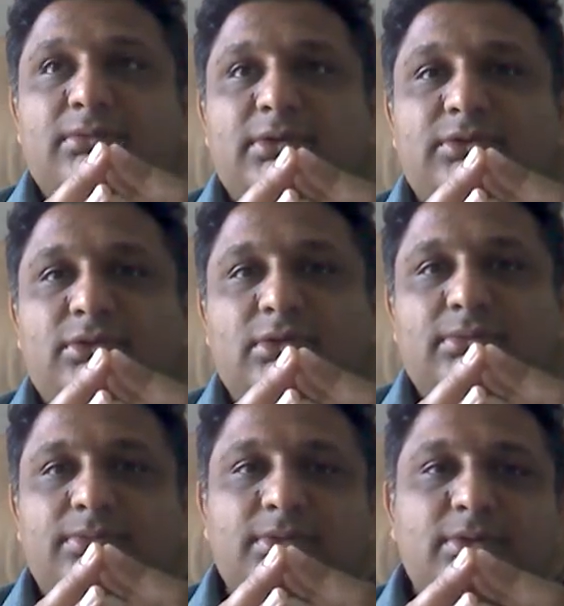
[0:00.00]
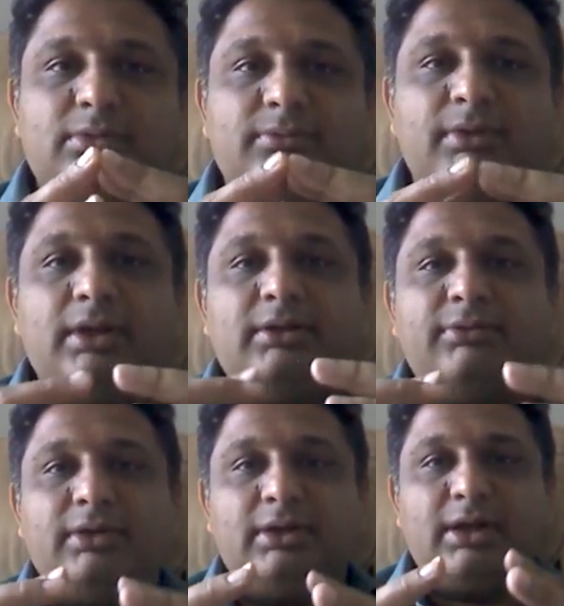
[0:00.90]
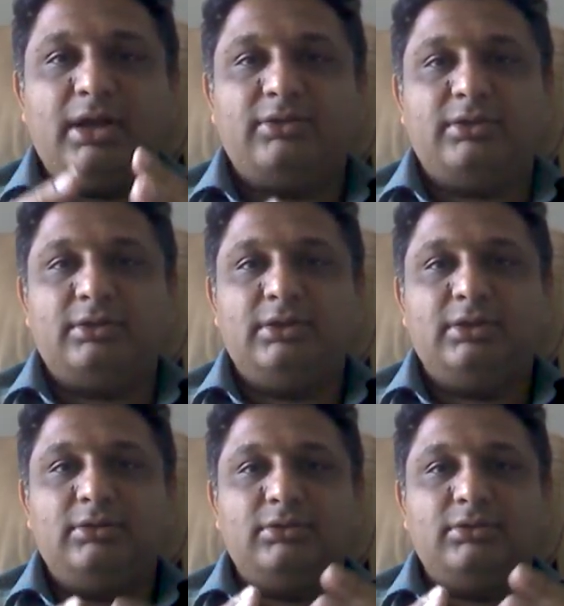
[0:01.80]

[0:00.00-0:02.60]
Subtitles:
Instead of I define a cascade delete.